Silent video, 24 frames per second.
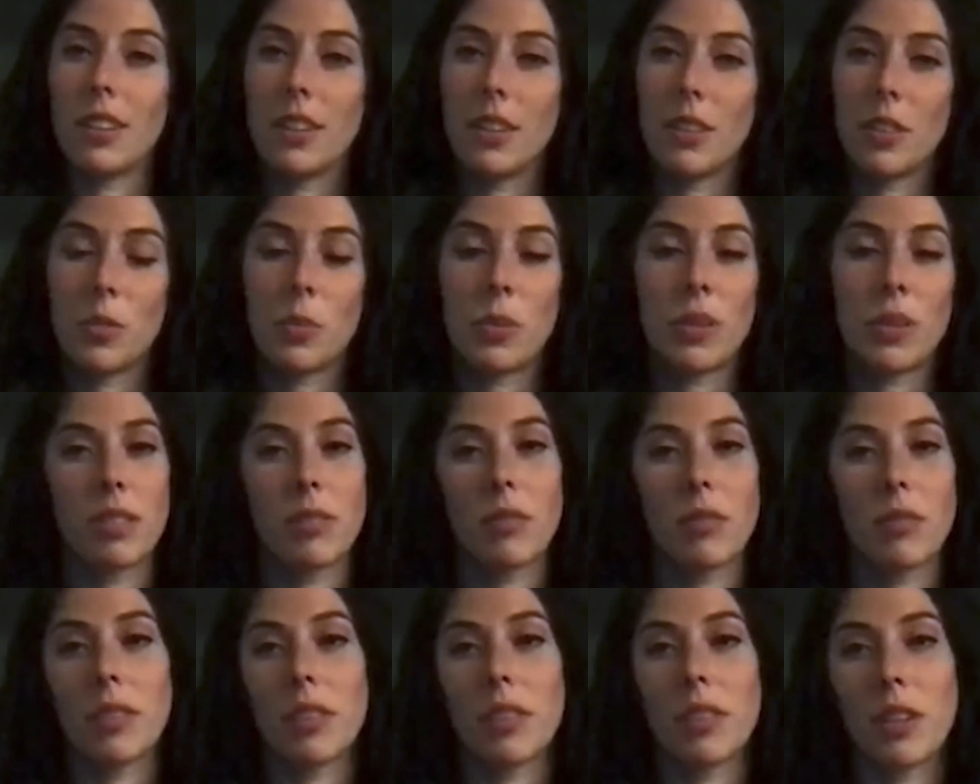
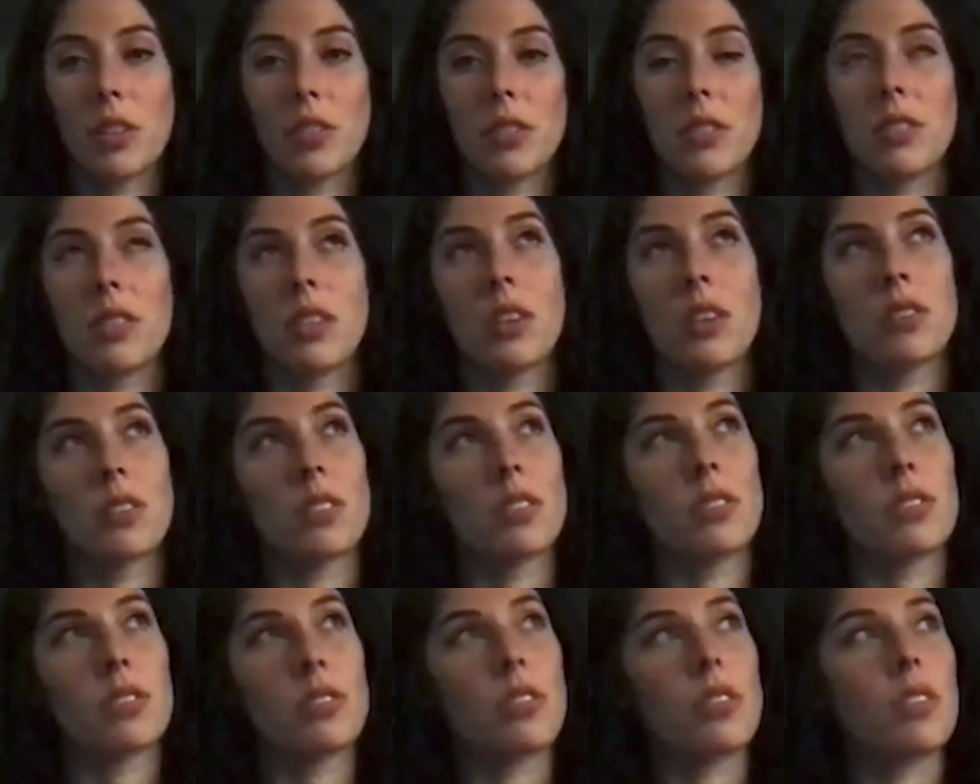Specific, there's a
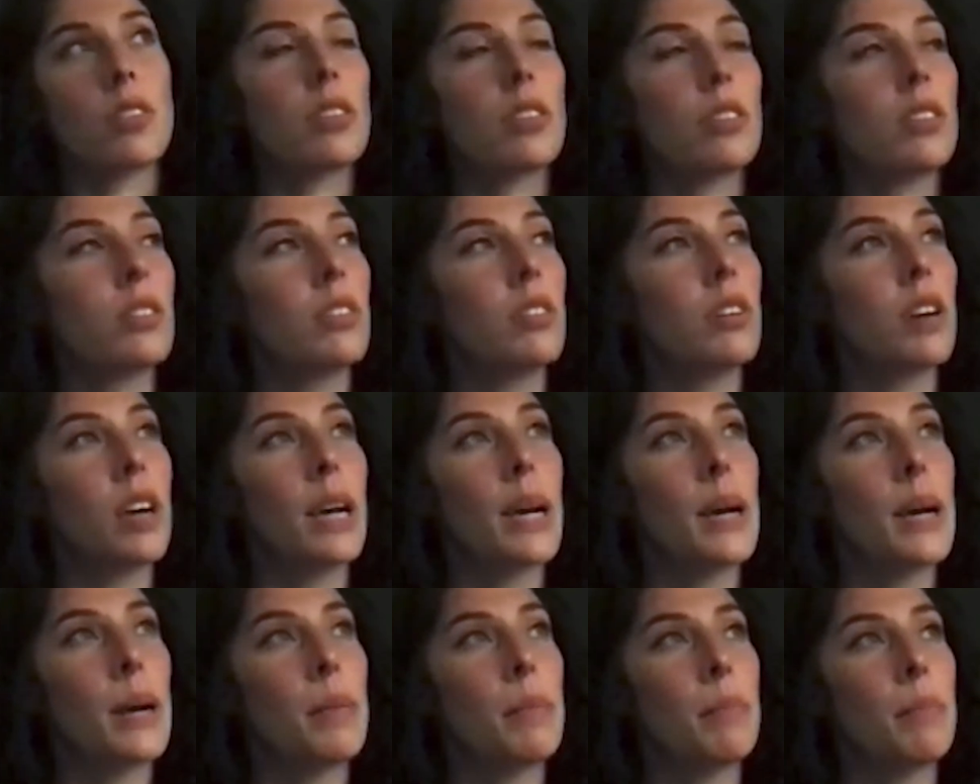
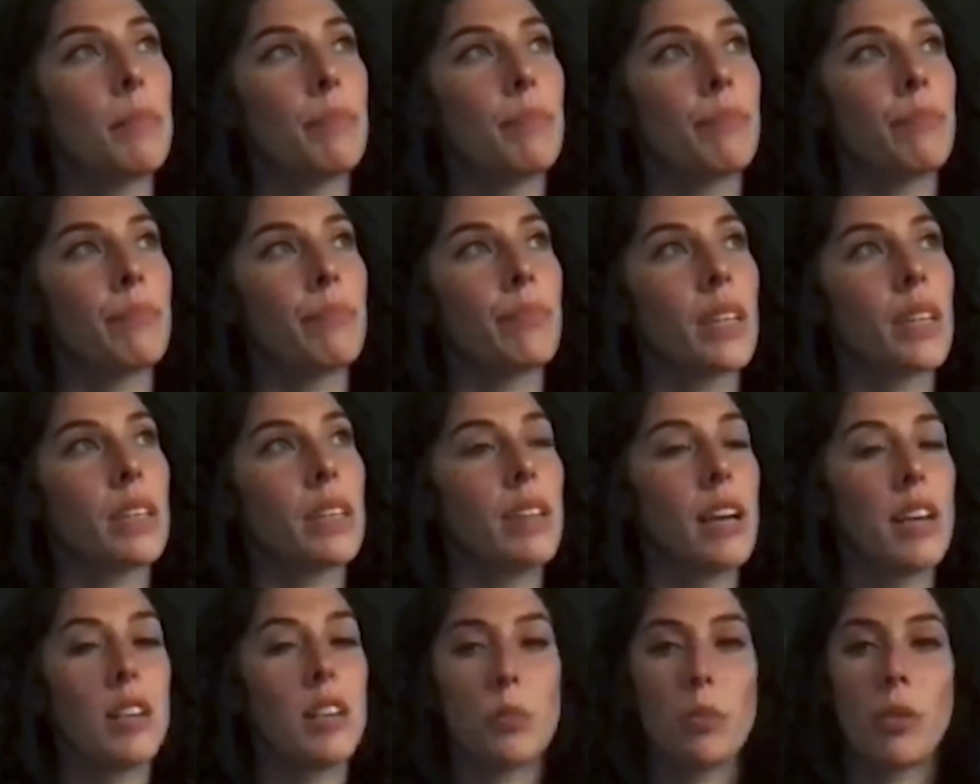certain
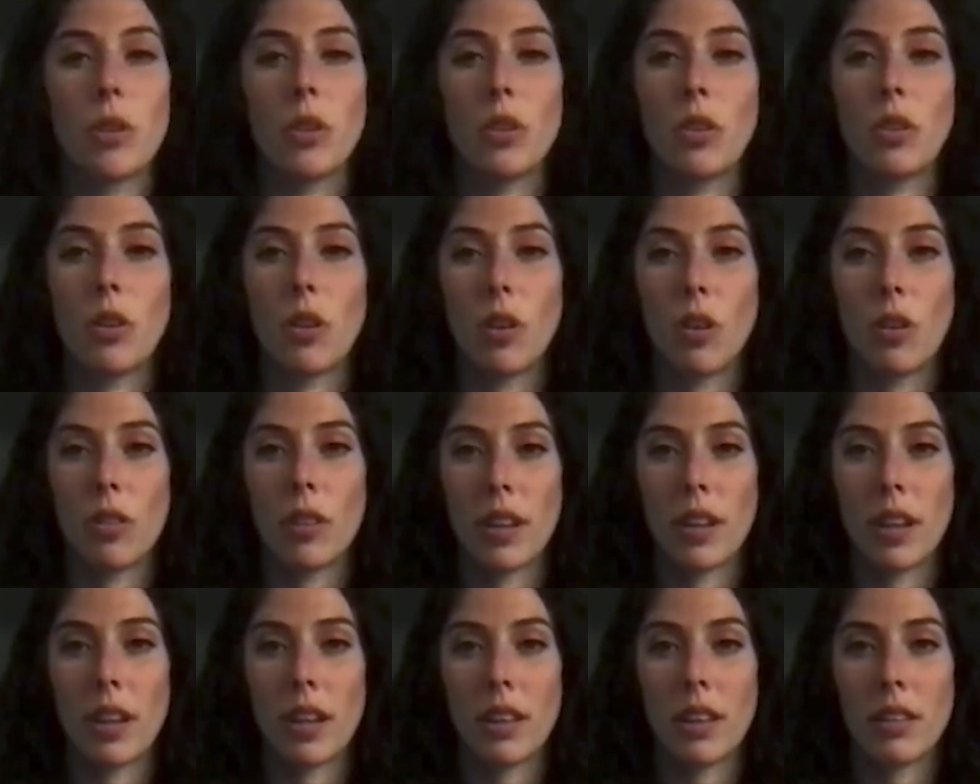test protocol
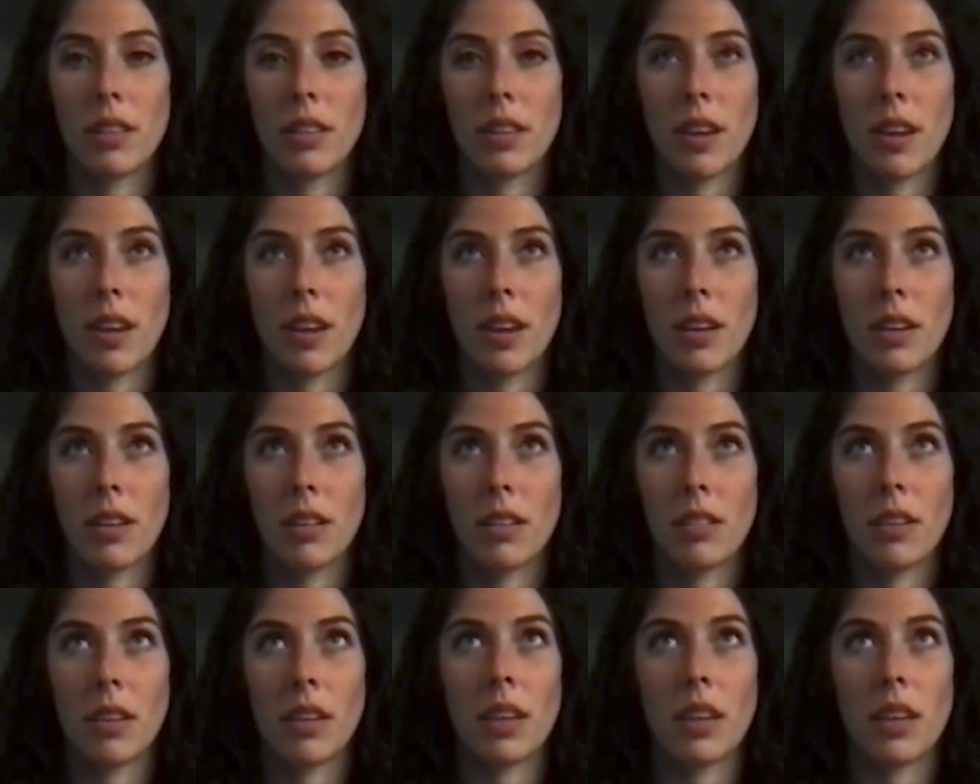that
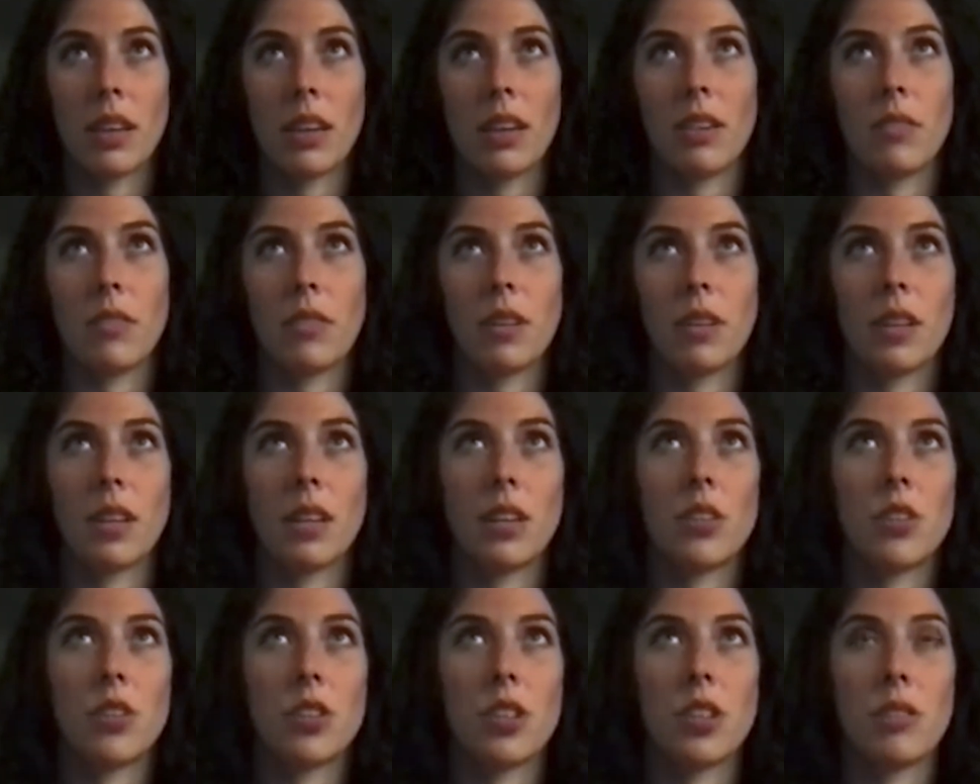like if it can
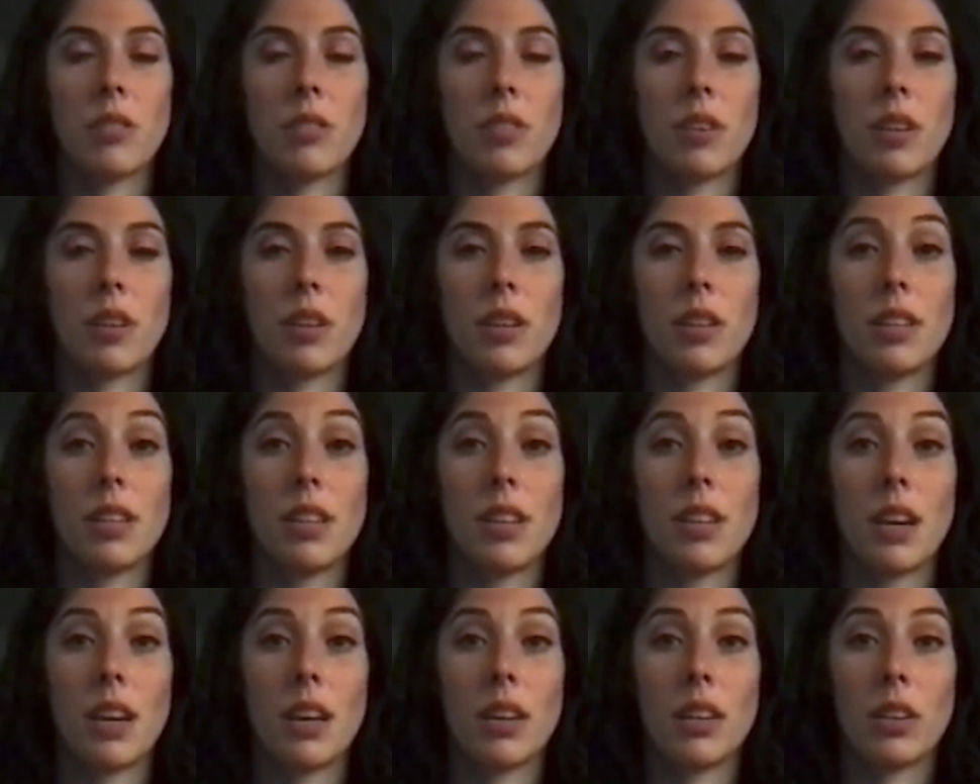achieve a
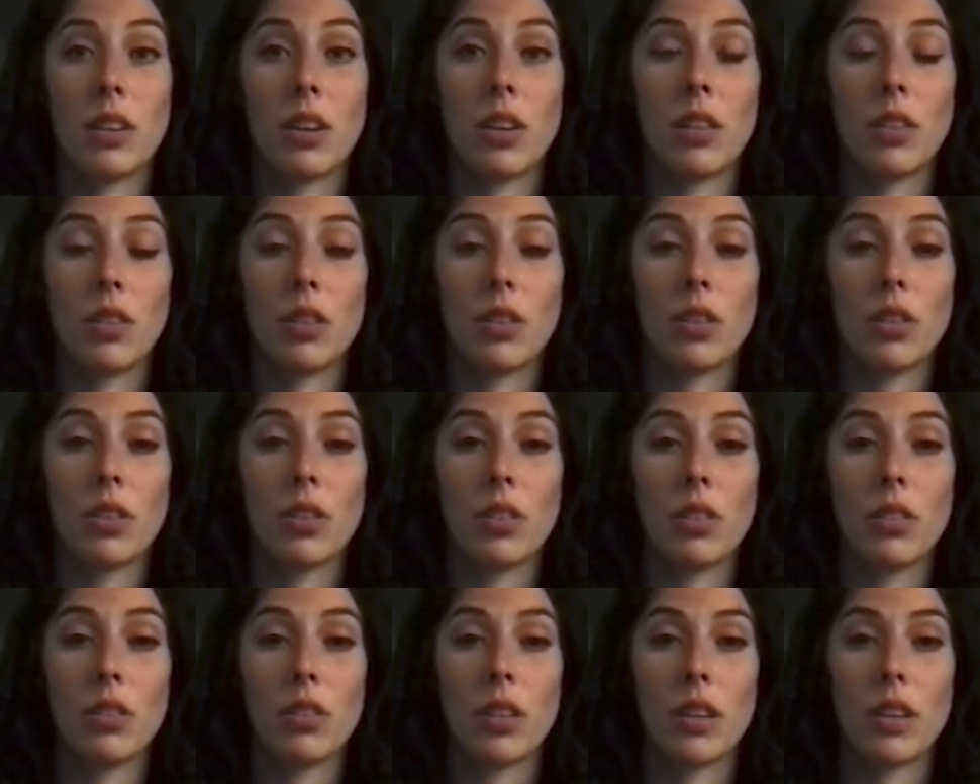neon color,
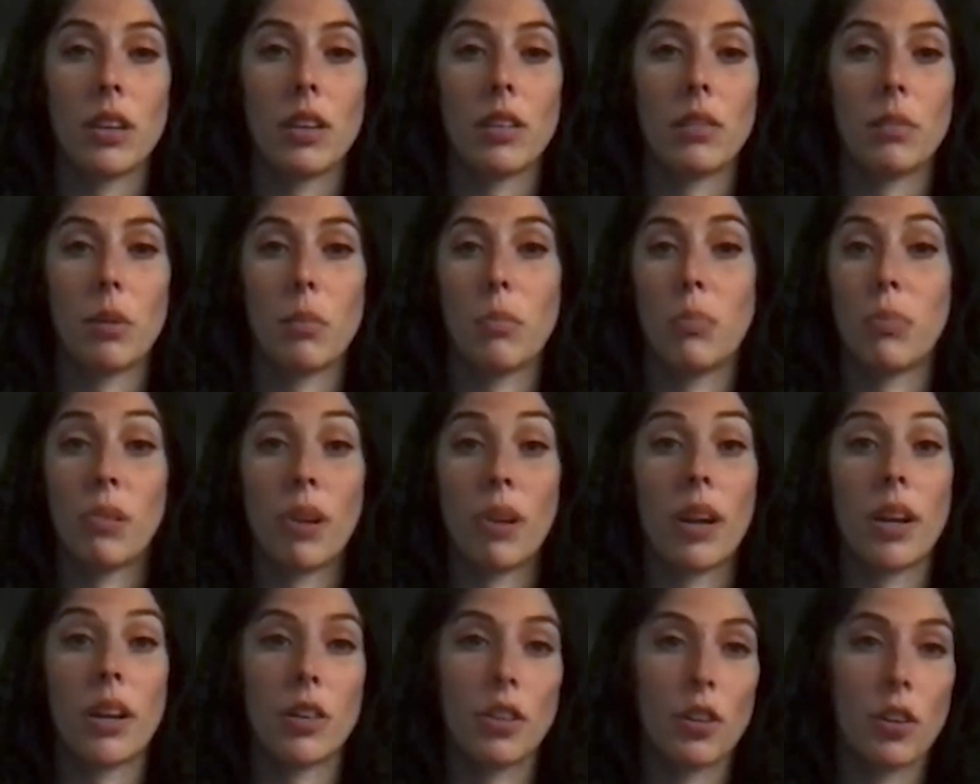like a
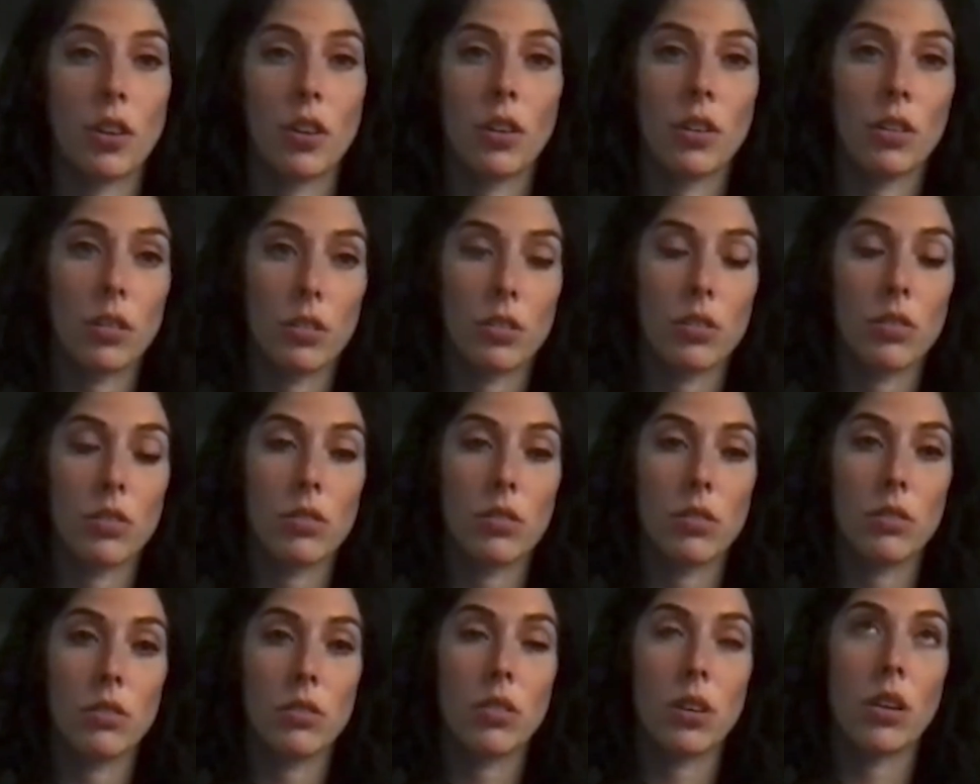brighter
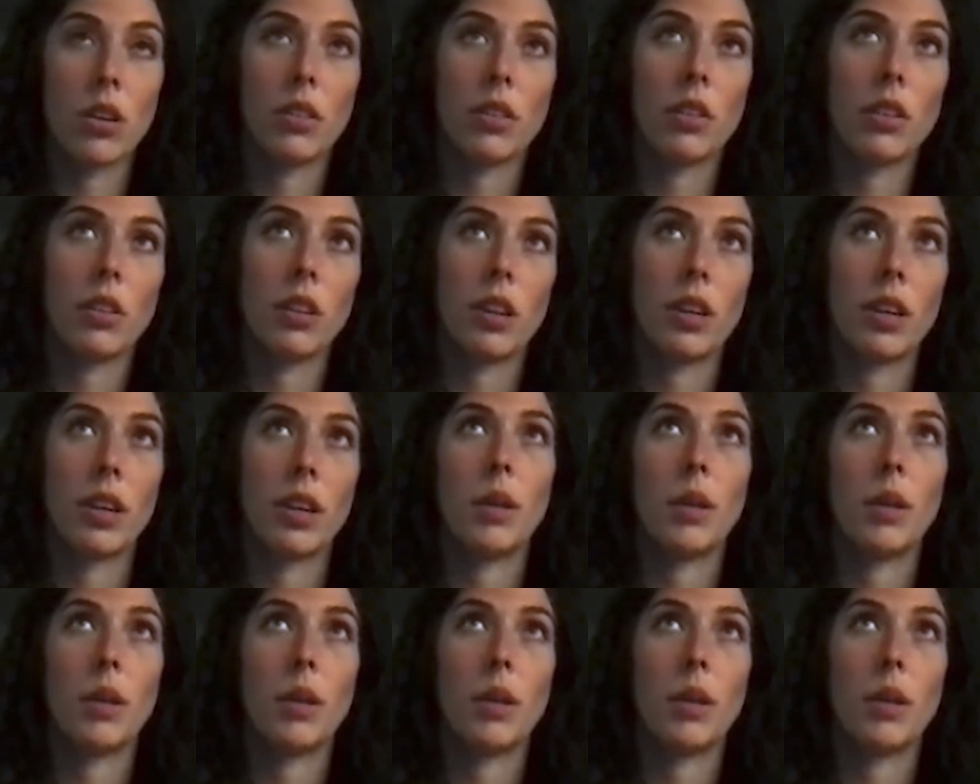color,